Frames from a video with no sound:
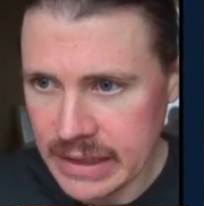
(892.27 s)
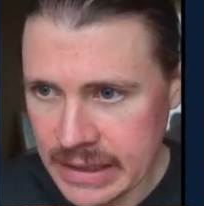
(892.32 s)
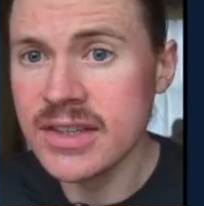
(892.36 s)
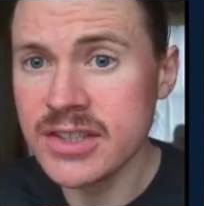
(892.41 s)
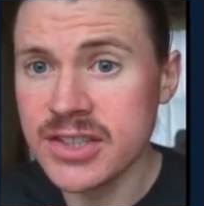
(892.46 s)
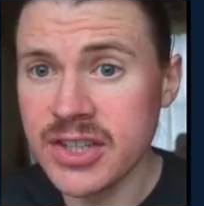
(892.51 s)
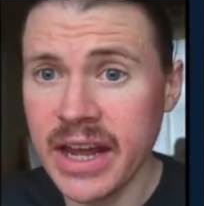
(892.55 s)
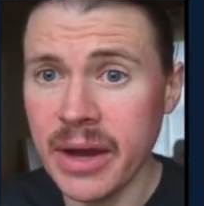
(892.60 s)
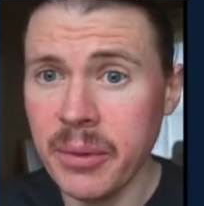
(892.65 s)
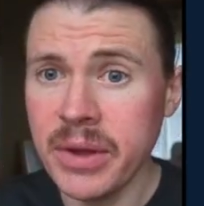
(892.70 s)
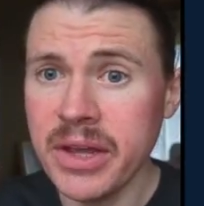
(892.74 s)

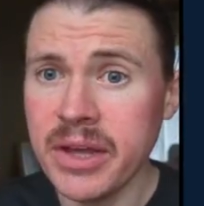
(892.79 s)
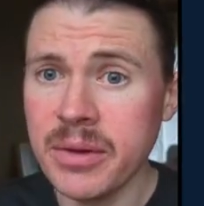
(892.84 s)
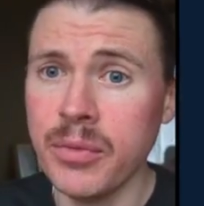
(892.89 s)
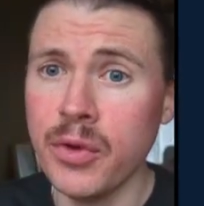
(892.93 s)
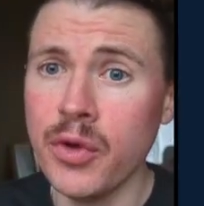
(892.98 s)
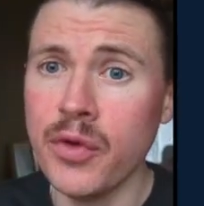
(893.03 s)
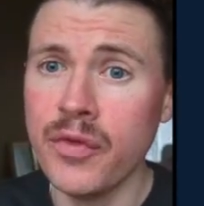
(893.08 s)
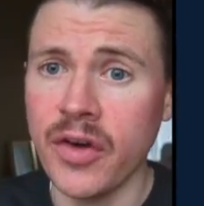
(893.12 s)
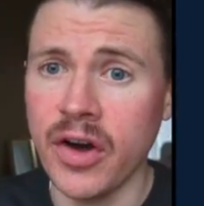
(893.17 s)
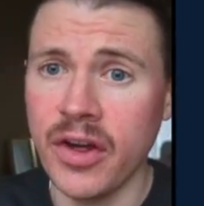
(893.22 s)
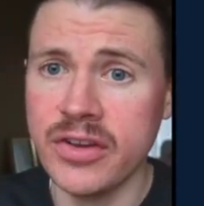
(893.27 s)
So now we can
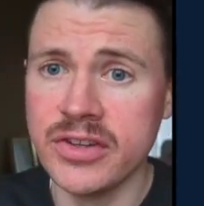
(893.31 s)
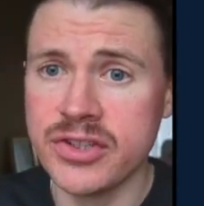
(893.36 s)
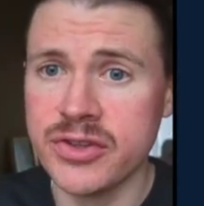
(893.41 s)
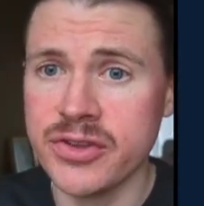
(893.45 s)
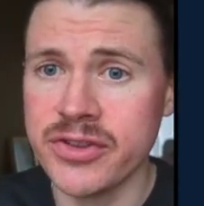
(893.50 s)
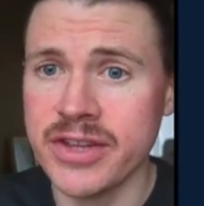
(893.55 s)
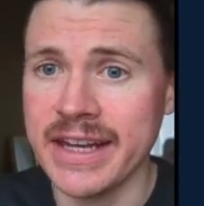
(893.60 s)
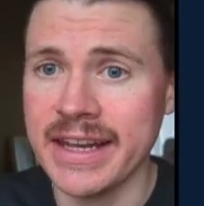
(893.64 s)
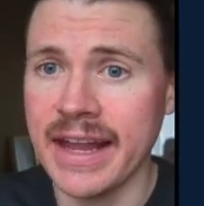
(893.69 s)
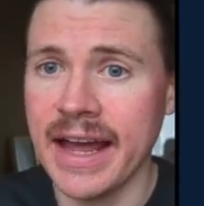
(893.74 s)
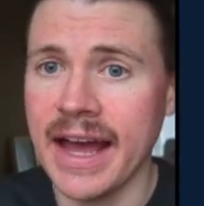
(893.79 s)
move on to
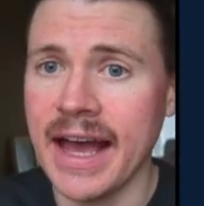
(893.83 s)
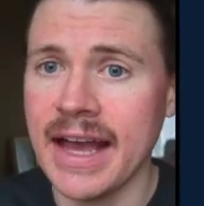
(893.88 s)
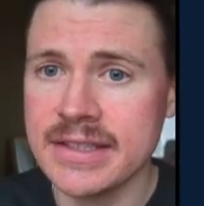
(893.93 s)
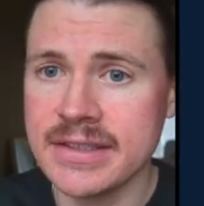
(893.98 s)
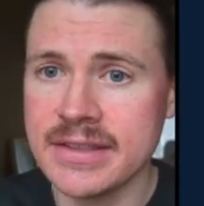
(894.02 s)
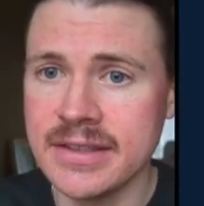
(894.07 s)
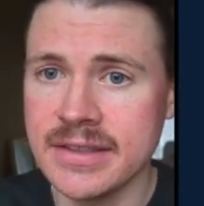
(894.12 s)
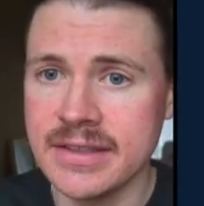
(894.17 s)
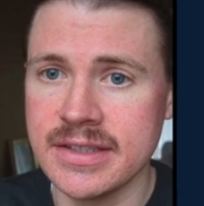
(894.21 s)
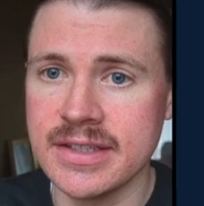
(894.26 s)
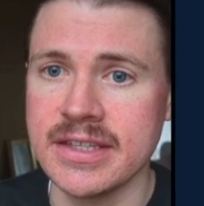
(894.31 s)
the
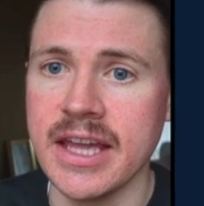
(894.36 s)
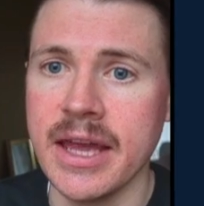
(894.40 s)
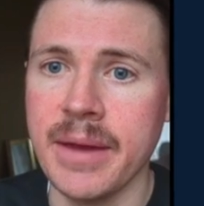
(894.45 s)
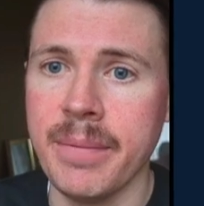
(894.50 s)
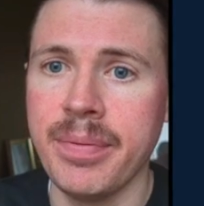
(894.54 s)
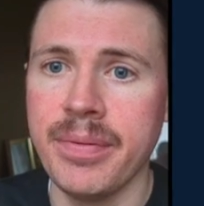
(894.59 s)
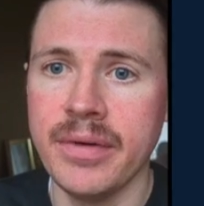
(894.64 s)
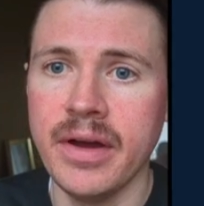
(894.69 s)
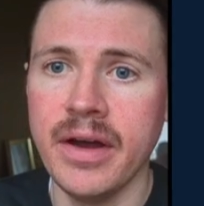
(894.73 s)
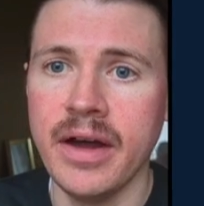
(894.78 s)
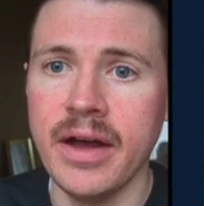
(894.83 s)
last step
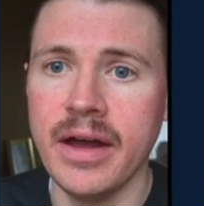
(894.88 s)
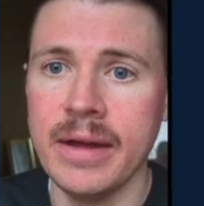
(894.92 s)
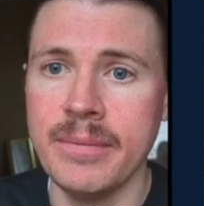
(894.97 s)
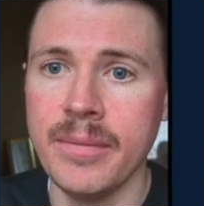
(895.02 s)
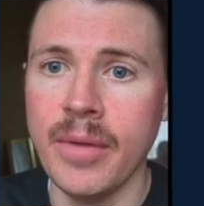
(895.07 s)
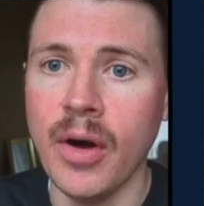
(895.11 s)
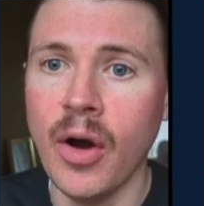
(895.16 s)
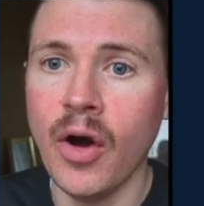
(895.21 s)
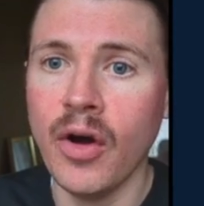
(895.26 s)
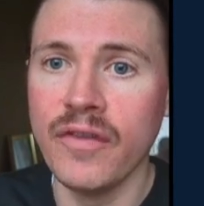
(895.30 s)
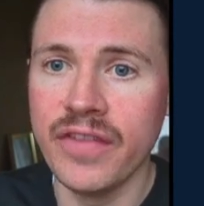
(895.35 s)

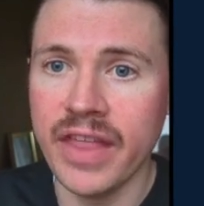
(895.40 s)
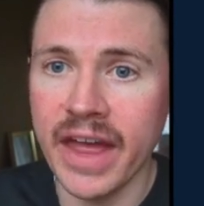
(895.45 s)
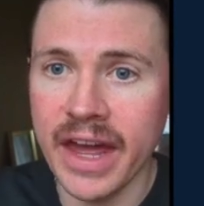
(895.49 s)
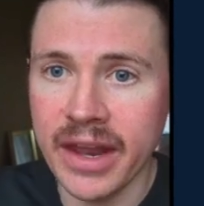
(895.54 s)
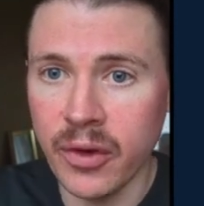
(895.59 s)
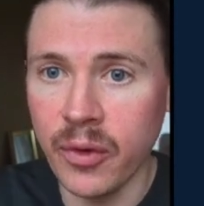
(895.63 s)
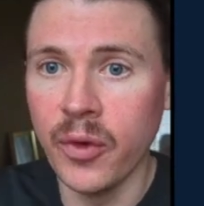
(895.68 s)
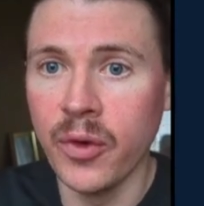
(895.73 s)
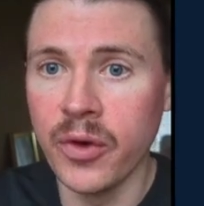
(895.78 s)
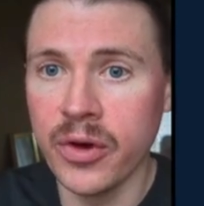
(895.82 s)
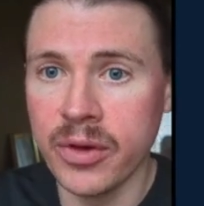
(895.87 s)
of that
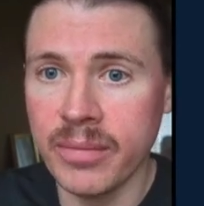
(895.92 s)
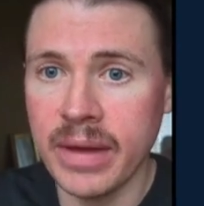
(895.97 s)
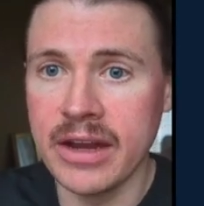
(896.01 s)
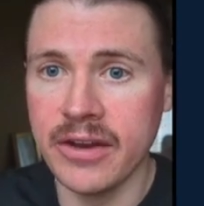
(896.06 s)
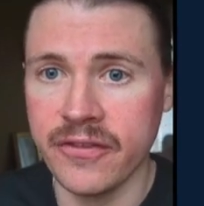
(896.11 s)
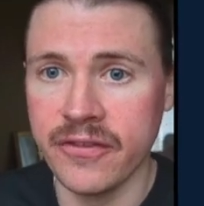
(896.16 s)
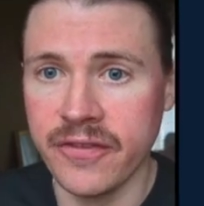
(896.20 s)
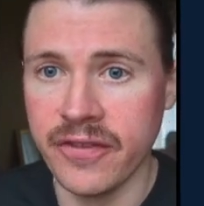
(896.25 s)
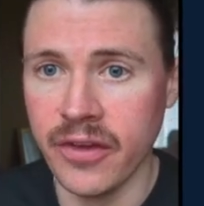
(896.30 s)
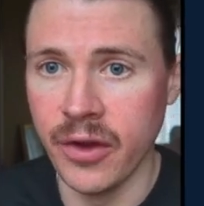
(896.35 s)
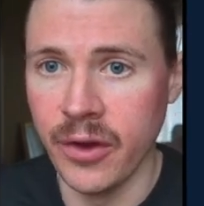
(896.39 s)

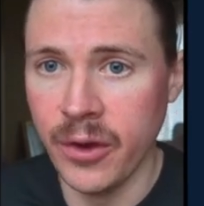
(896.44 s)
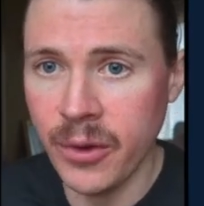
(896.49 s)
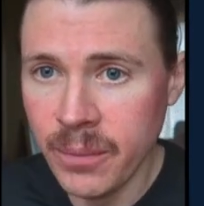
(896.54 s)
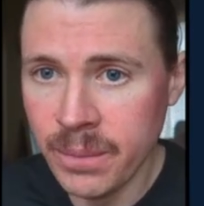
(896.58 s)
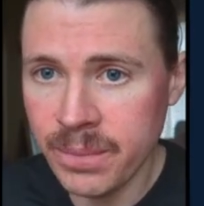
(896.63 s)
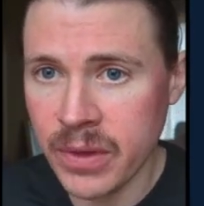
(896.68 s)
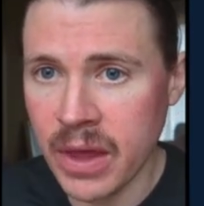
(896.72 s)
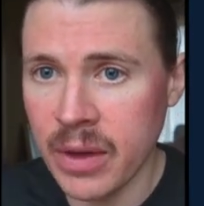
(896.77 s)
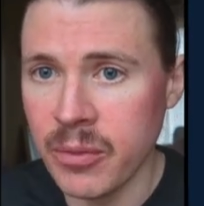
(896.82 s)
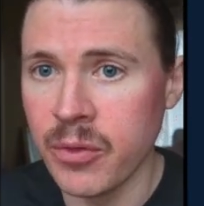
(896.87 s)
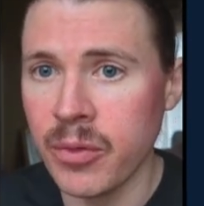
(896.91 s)
automated flow.
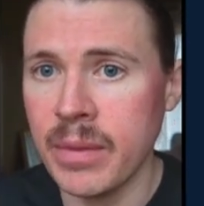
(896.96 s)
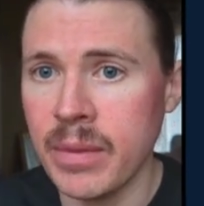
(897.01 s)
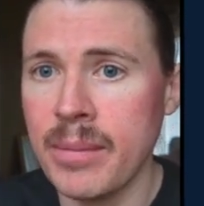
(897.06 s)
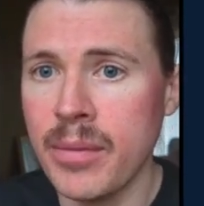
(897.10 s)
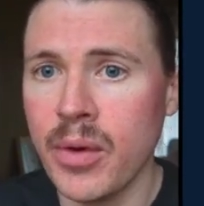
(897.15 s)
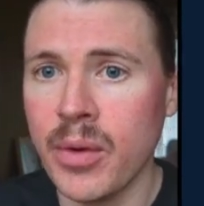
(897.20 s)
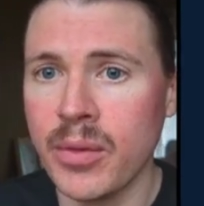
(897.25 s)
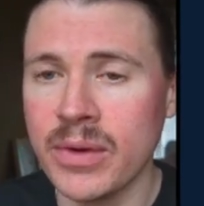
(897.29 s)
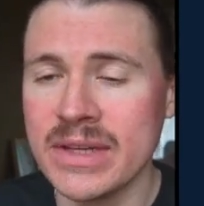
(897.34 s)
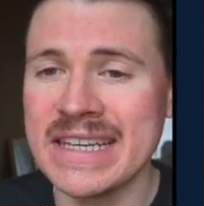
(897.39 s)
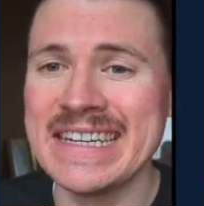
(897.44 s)
And remember
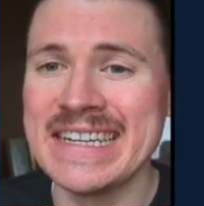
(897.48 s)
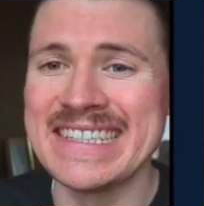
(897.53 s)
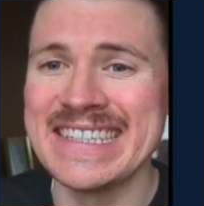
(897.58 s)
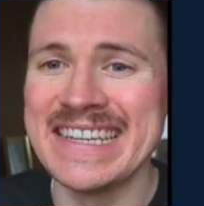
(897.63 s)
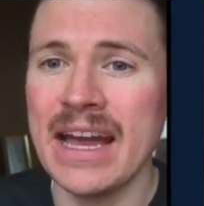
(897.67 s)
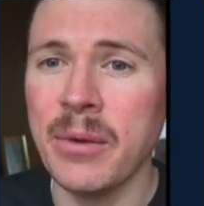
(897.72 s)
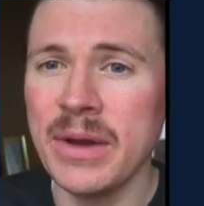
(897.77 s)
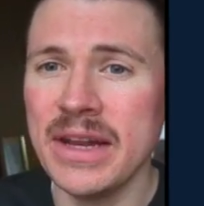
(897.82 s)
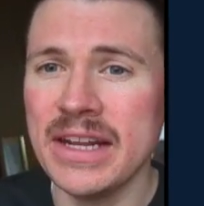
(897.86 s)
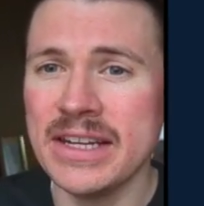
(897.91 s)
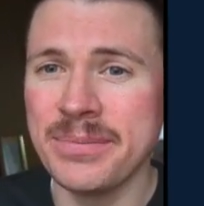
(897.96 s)
what we said is
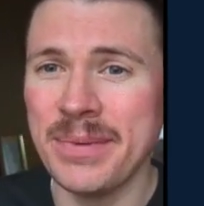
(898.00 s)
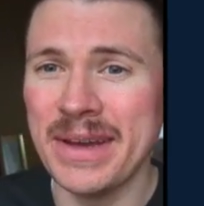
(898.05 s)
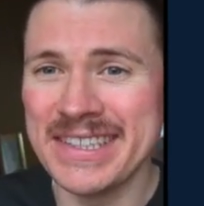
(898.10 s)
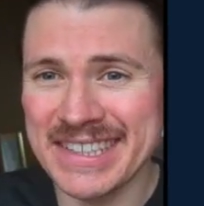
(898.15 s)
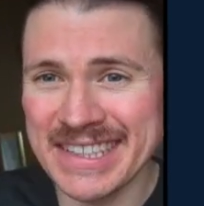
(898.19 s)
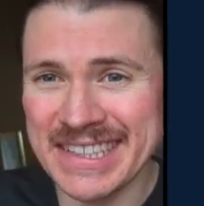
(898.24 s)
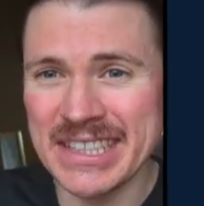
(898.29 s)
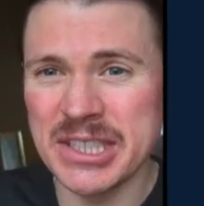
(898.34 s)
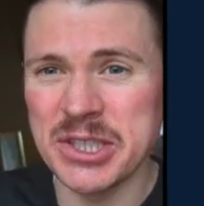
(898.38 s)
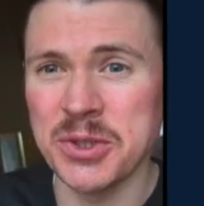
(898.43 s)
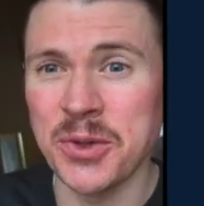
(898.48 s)
now we need to
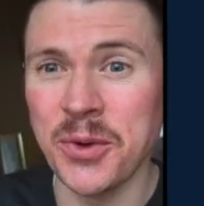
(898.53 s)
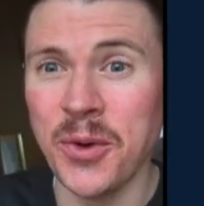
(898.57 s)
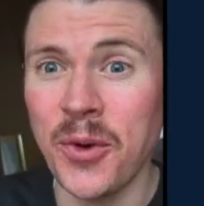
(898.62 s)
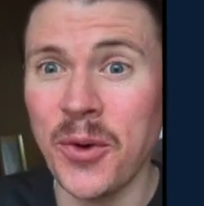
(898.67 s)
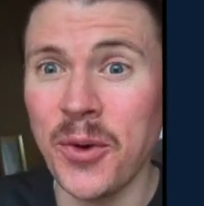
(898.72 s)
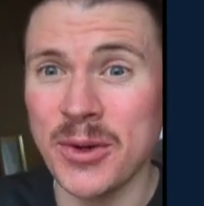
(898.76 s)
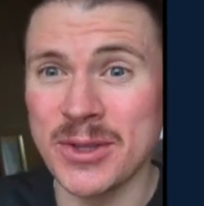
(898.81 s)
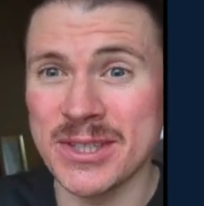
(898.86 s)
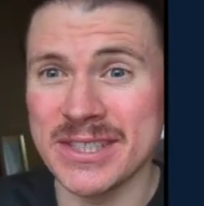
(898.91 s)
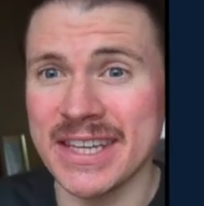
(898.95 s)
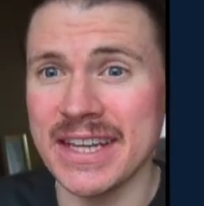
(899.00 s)
basically store
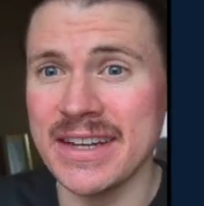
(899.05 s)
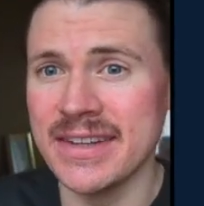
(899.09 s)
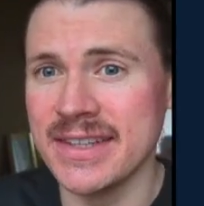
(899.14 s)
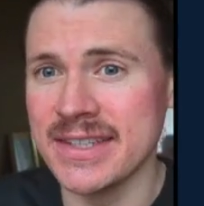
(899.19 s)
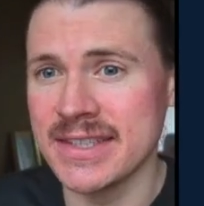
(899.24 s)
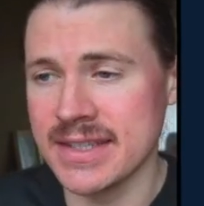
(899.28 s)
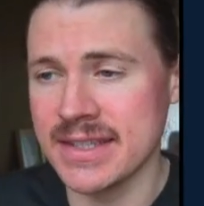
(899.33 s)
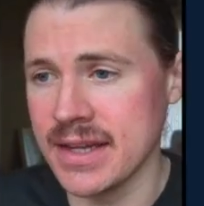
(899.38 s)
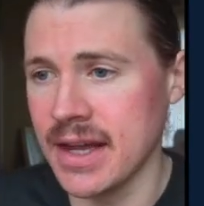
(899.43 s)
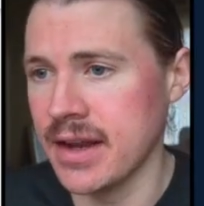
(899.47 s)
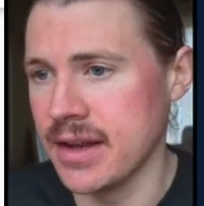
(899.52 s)
or send
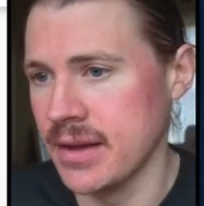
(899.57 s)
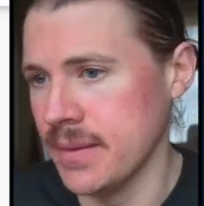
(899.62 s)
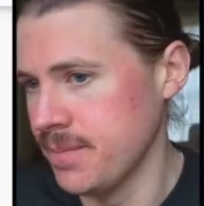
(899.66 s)
this data